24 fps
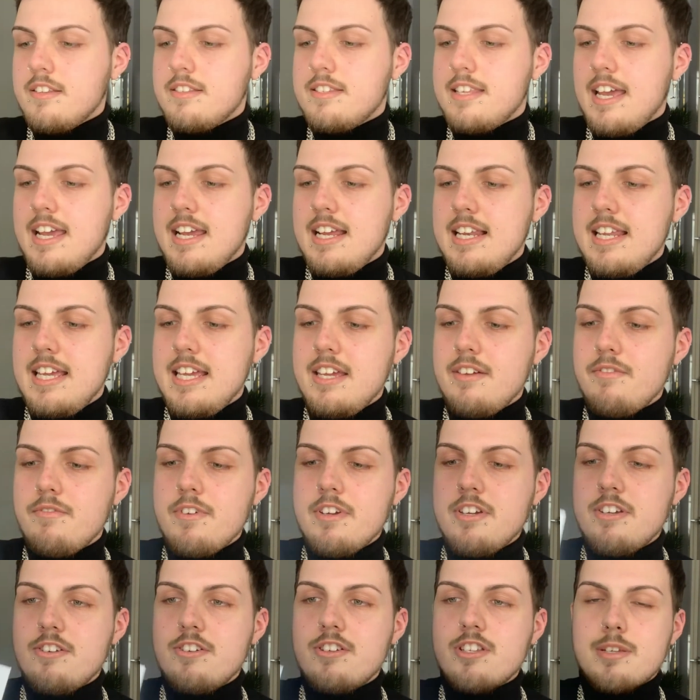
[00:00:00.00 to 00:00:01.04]
daily
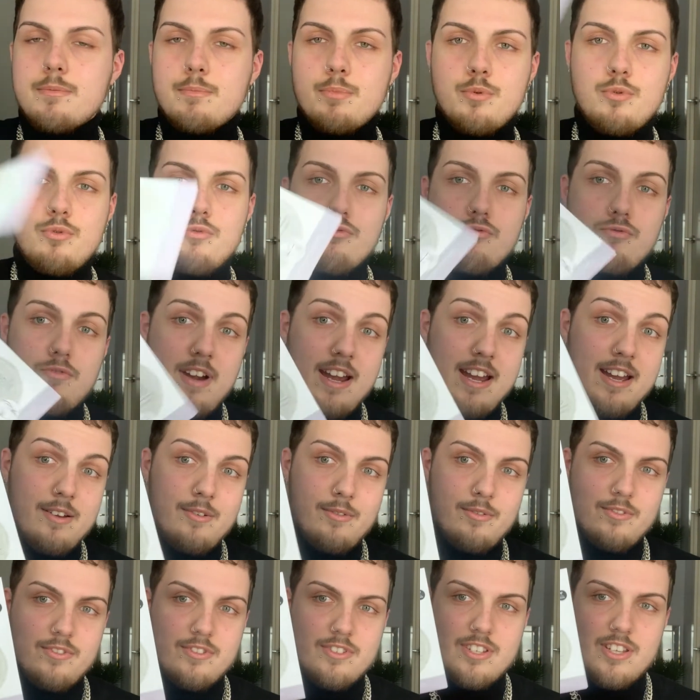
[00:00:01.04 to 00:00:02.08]
reusable
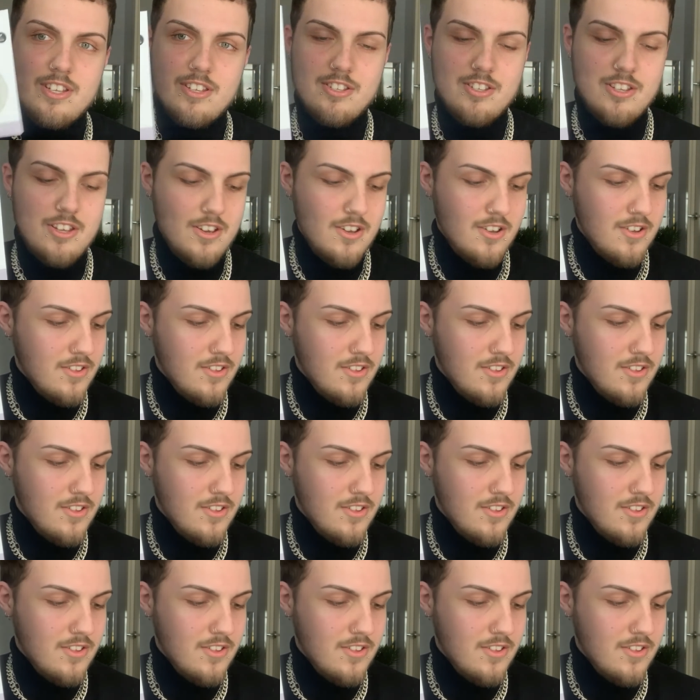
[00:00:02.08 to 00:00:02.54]
rounds. So